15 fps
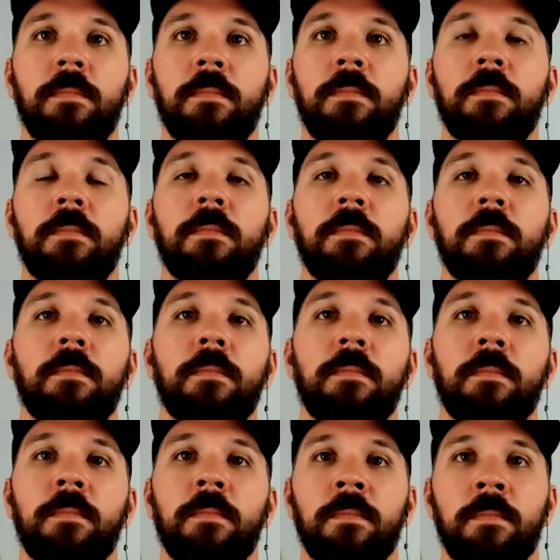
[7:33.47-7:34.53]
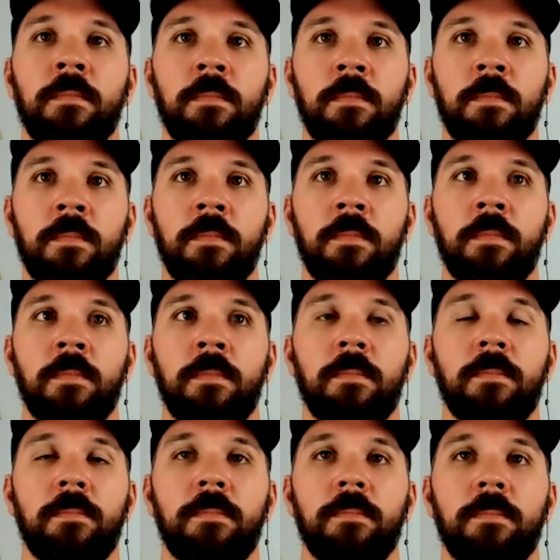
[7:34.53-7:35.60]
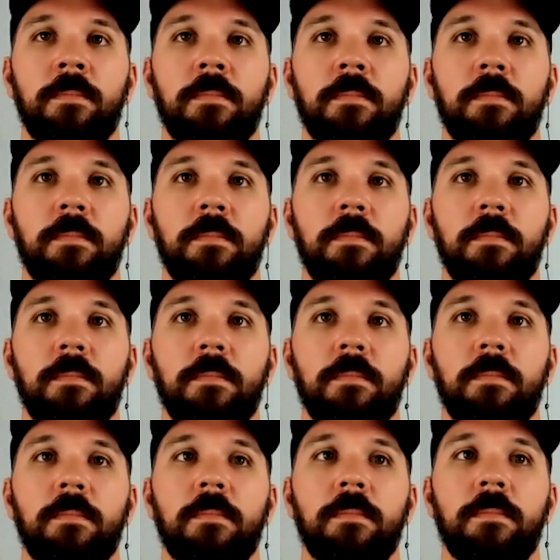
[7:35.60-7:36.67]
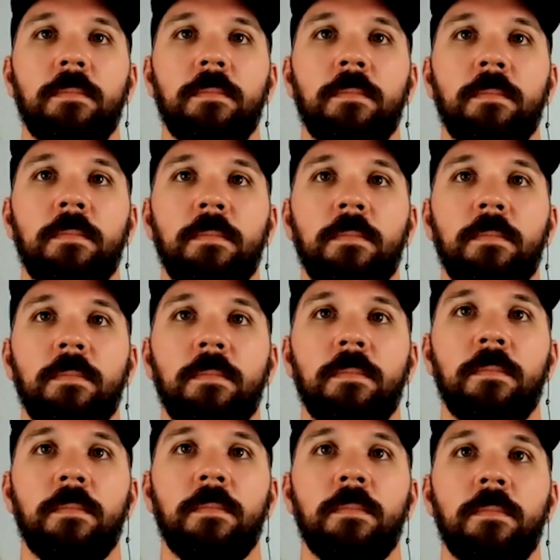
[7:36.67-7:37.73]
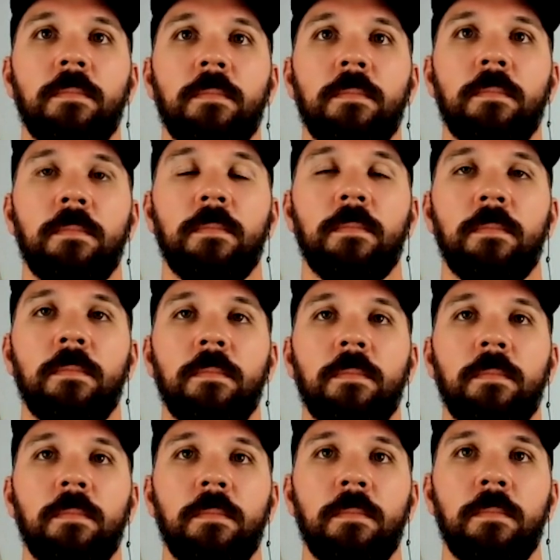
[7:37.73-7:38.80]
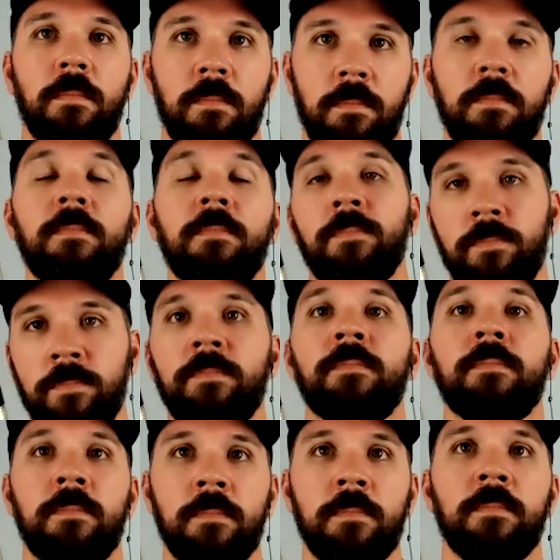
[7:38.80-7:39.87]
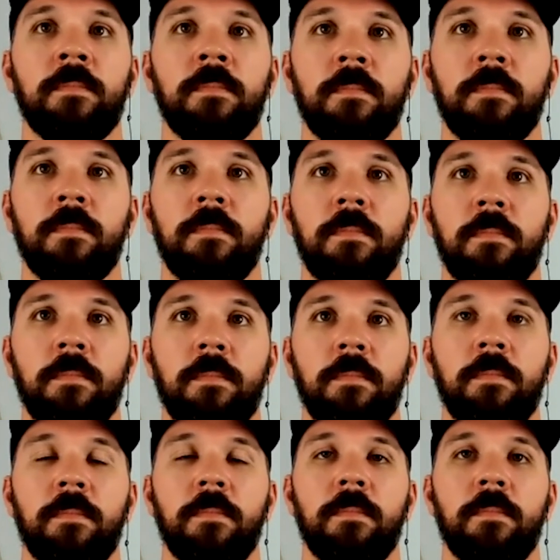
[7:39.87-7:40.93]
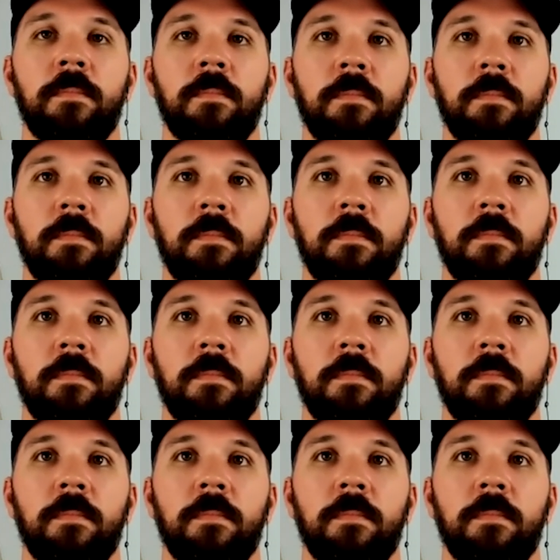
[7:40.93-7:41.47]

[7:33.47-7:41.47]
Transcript: This person isn't speaking.